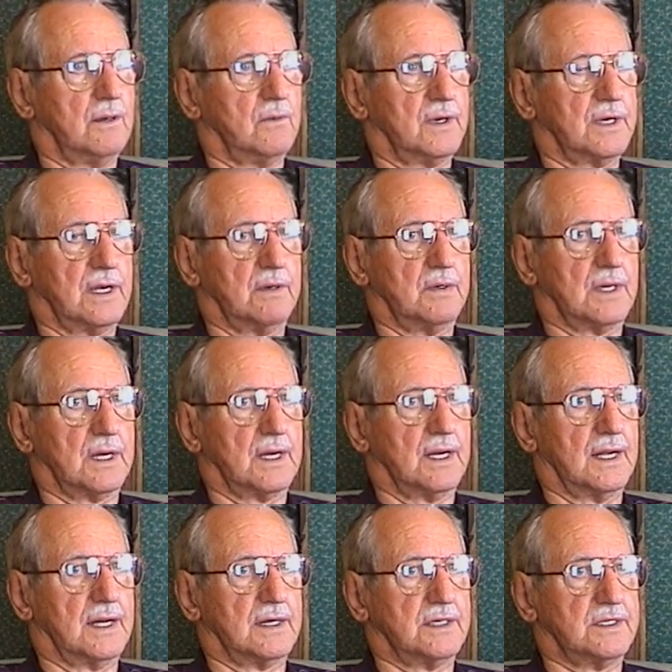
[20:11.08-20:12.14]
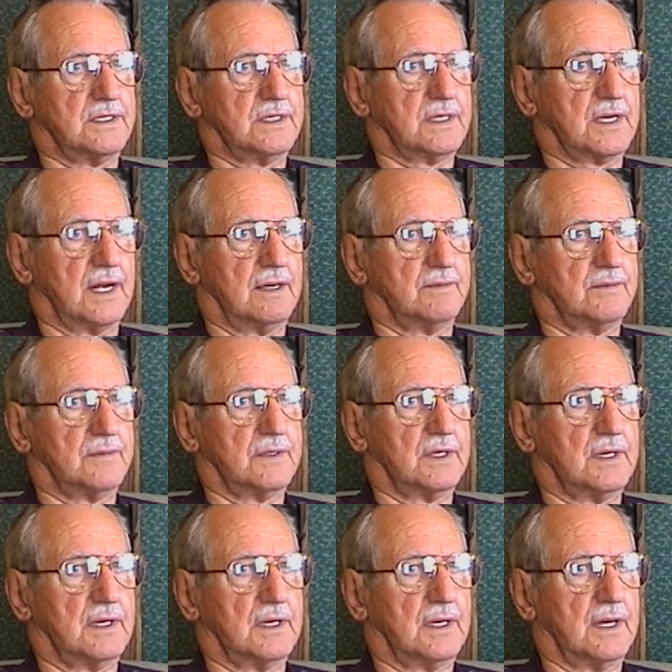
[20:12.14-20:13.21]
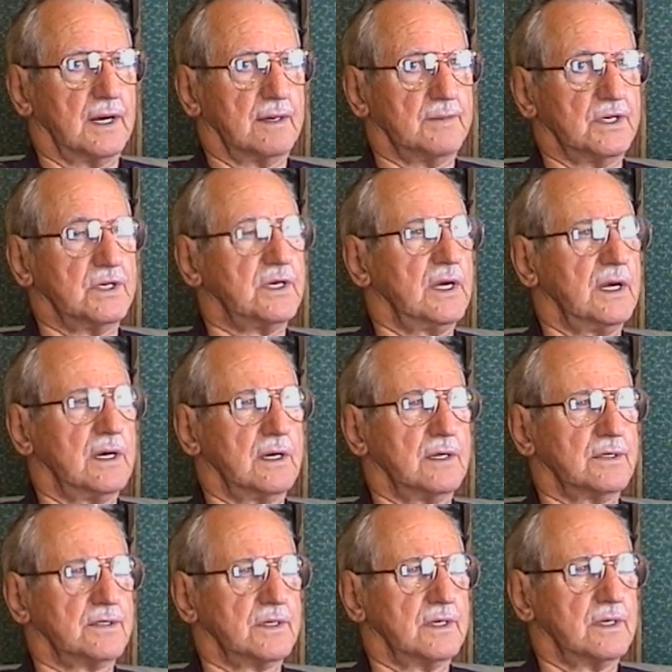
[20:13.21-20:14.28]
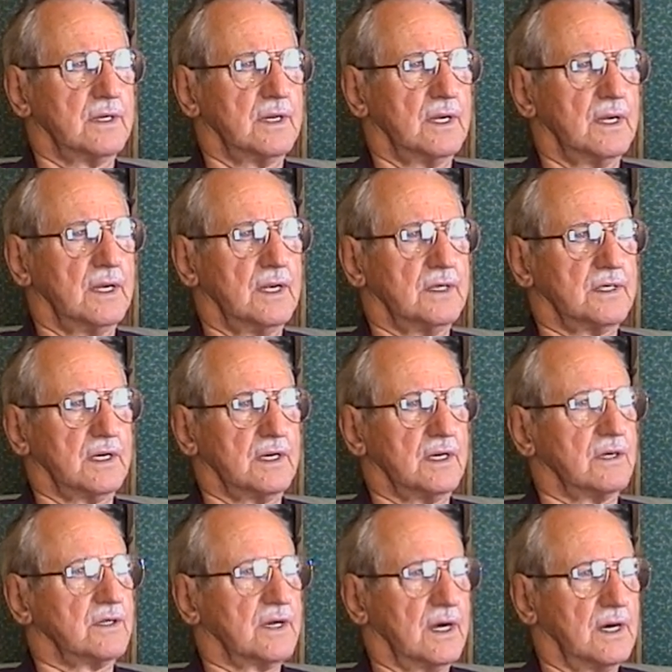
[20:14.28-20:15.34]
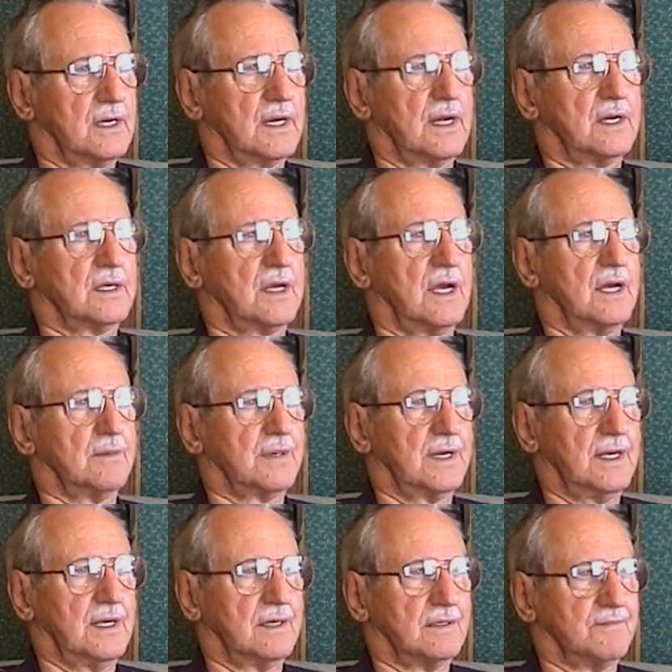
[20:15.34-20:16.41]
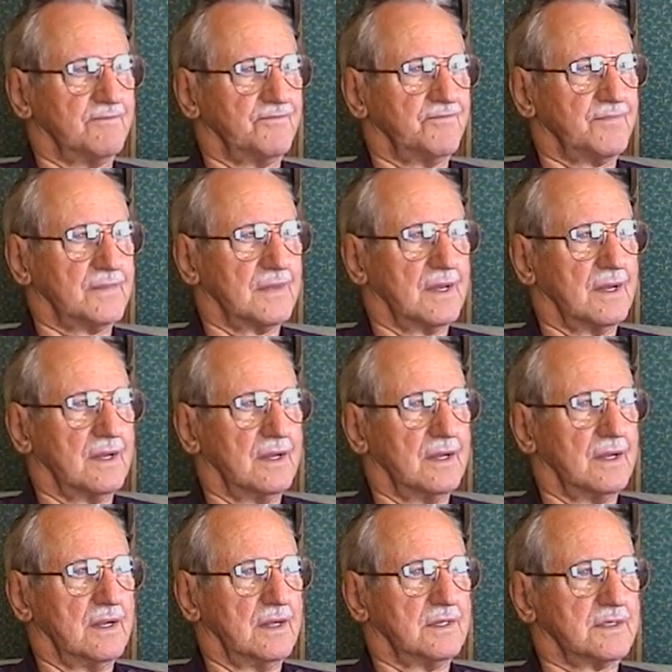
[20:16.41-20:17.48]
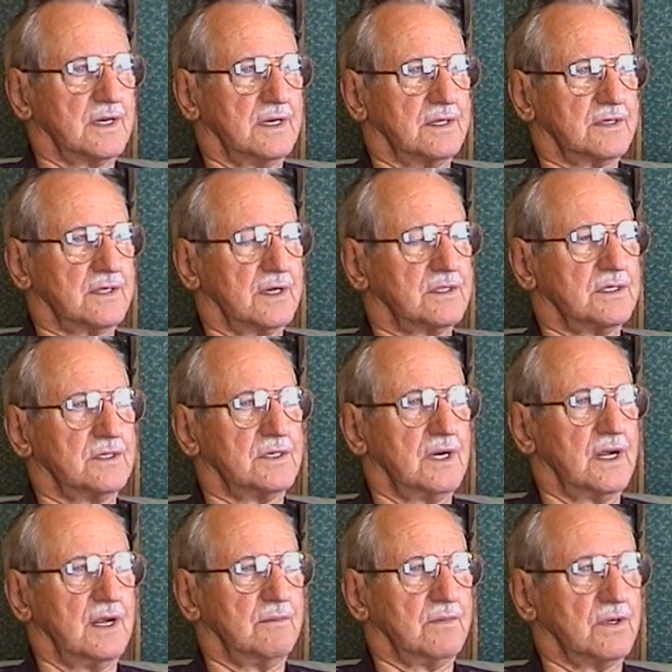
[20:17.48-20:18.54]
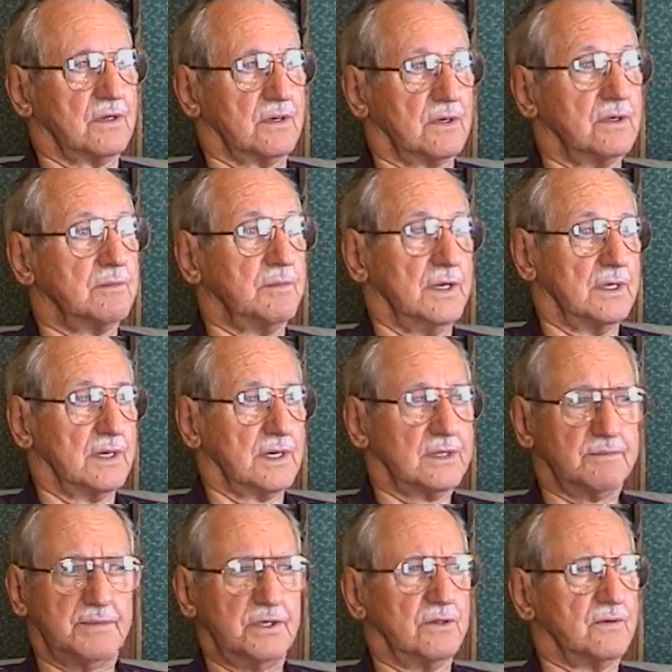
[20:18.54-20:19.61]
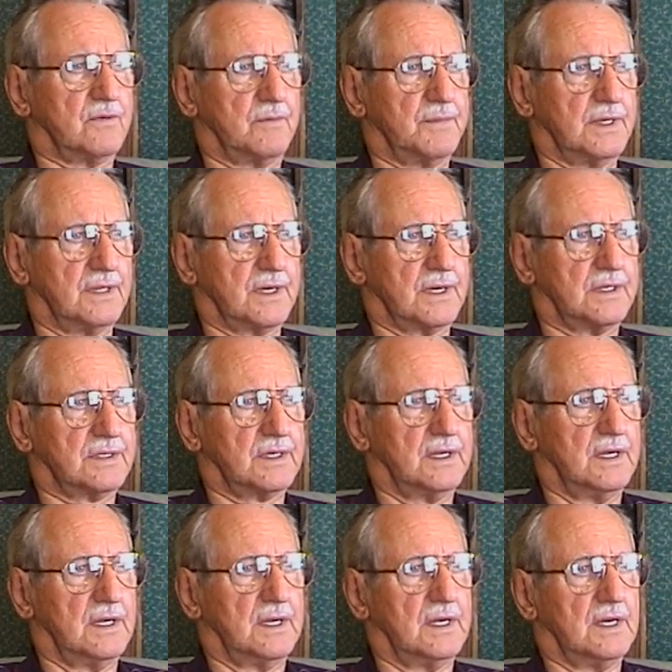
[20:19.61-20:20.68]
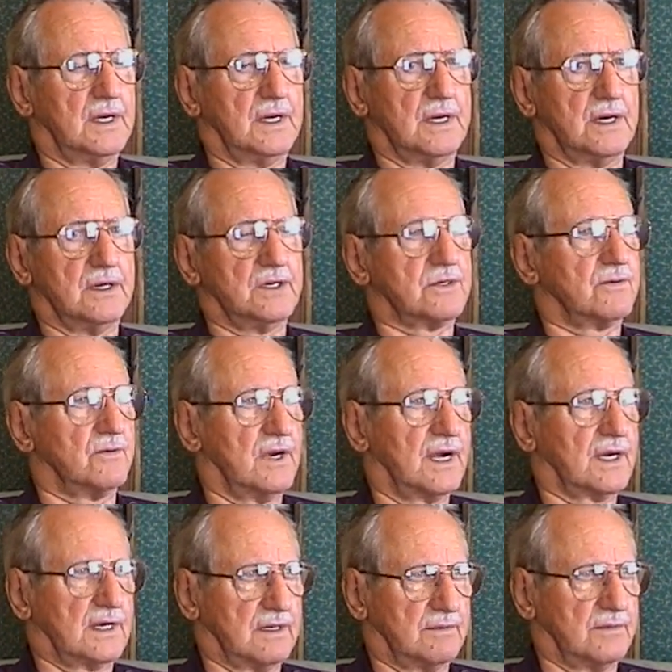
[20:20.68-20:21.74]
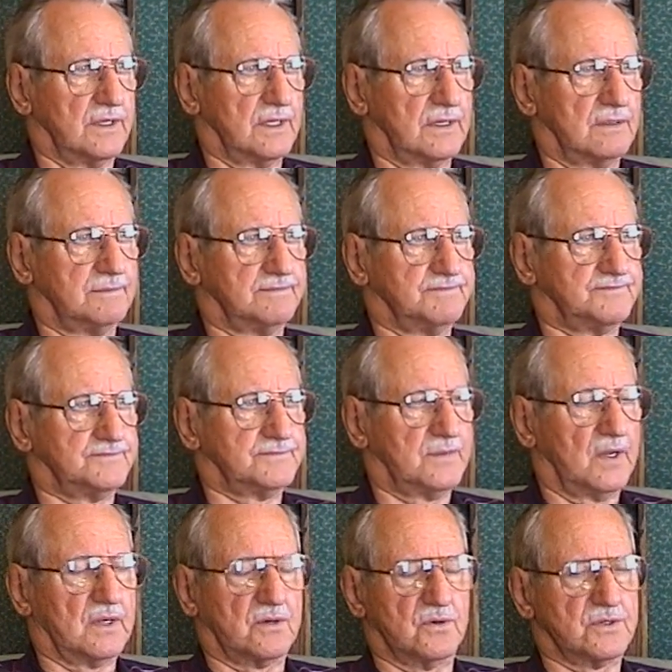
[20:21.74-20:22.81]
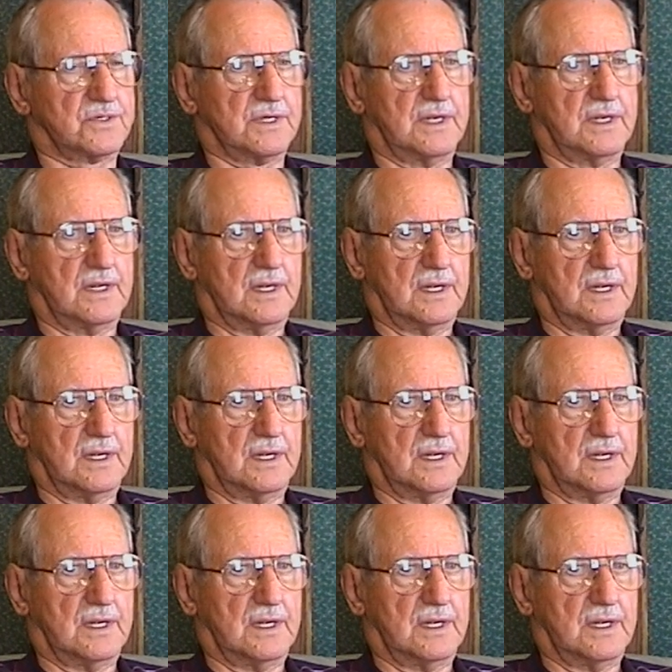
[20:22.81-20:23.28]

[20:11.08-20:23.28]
One day we got a letter. She said, "I'm, I'm in tears." Said they're tearing down Camp Hale. Oh. Said it's such a shame. They're good buildings, beautiful uh -huh. buildings, and they're just wrecking them. You know, of uh-huh. course uh -huh.